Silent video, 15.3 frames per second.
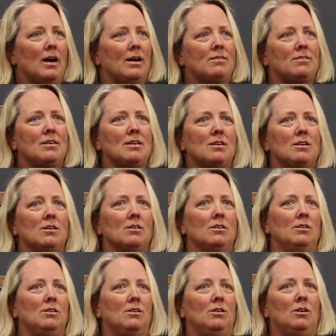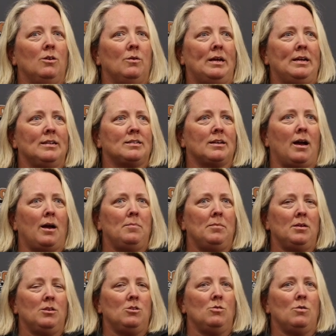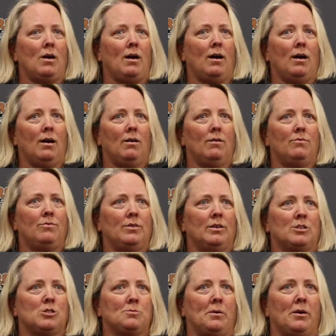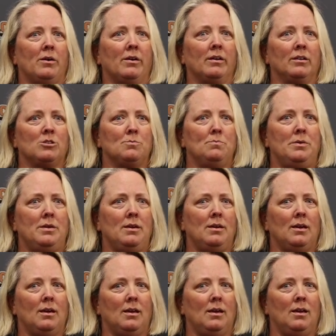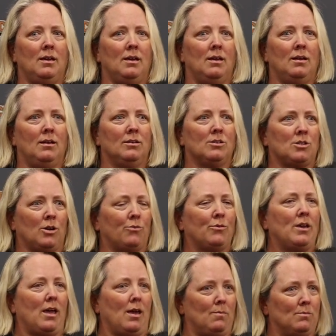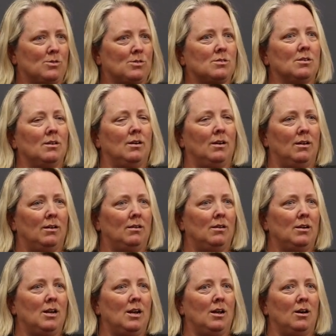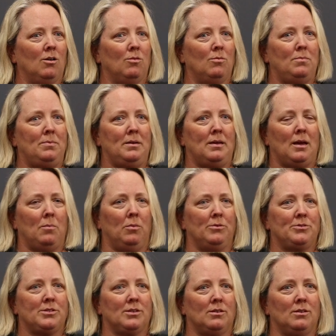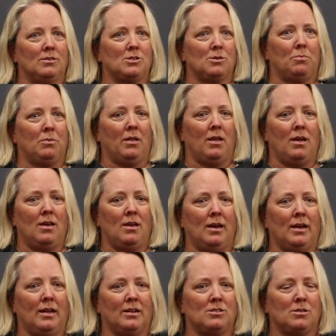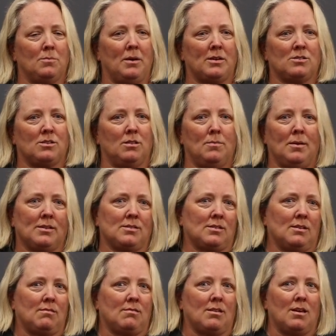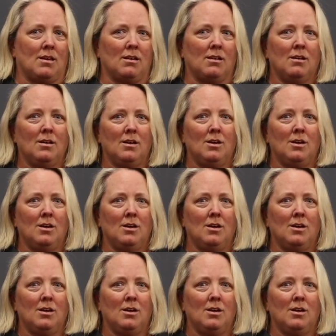I think, anytime that you have experience being in tough games and, being able to play against the best of the best, I think,